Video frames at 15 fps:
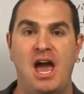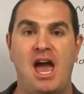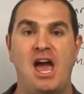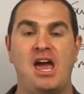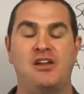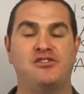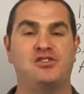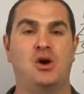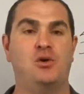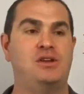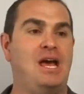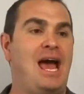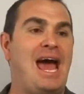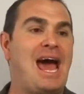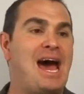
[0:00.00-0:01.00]
And so
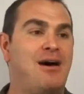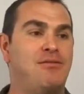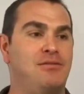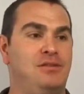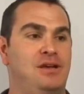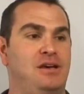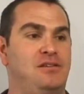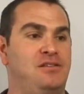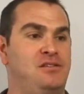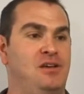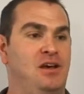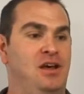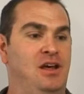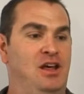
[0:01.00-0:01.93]
to have this